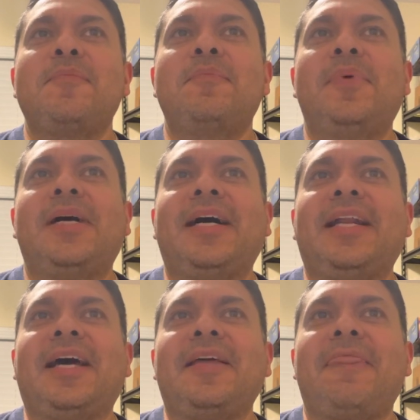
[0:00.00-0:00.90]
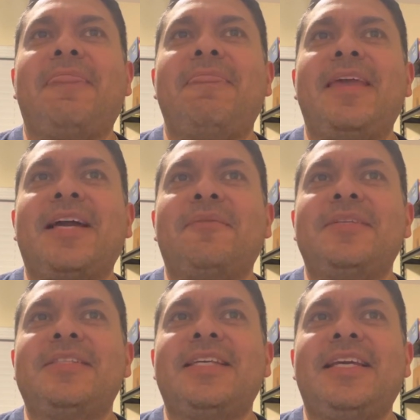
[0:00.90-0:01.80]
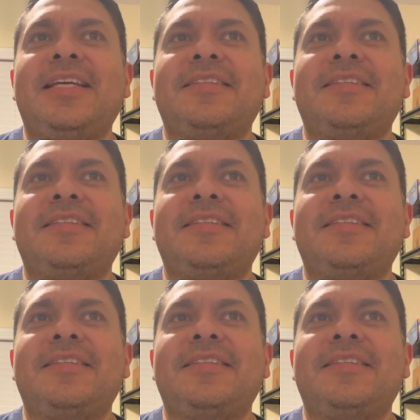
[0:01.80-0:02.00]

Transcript: But I think I would say